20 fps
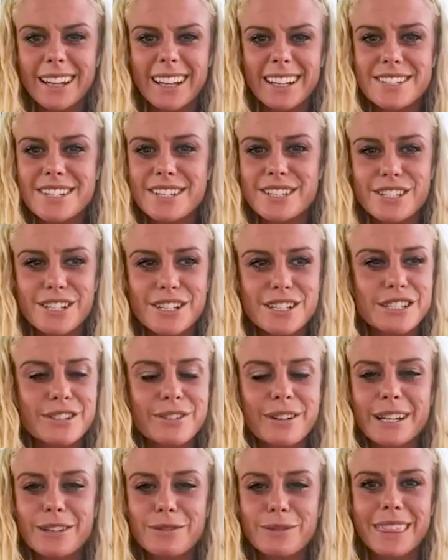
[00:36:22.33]
Like she just
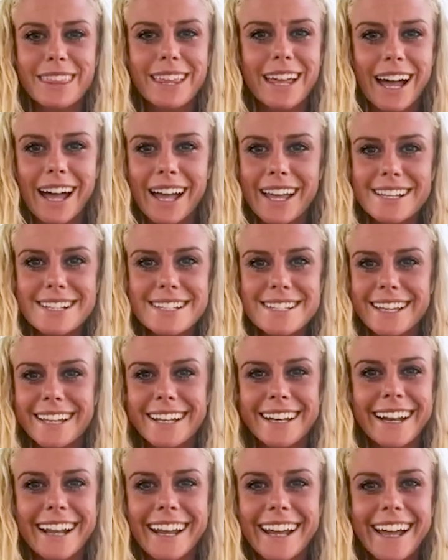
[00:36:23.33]
trained with guys,
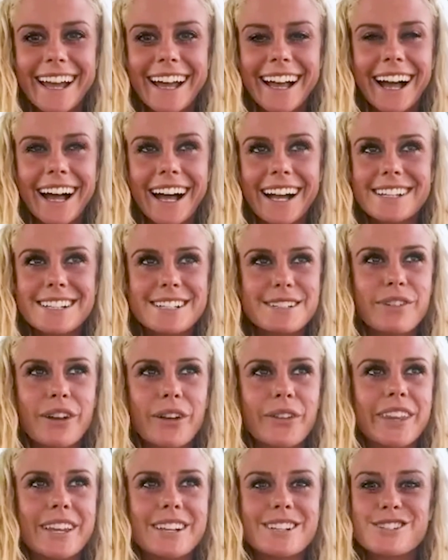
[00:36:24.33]
and I just
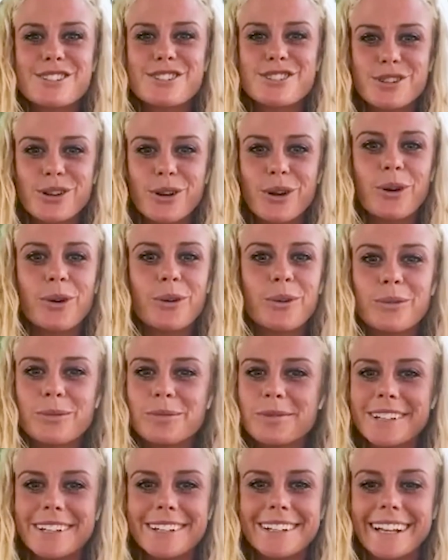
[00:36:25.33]
found that
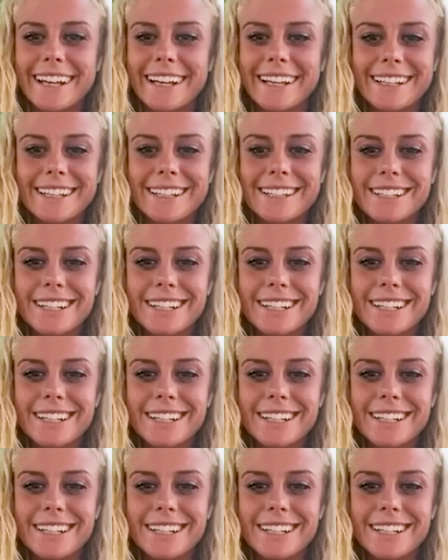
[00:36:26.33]
so like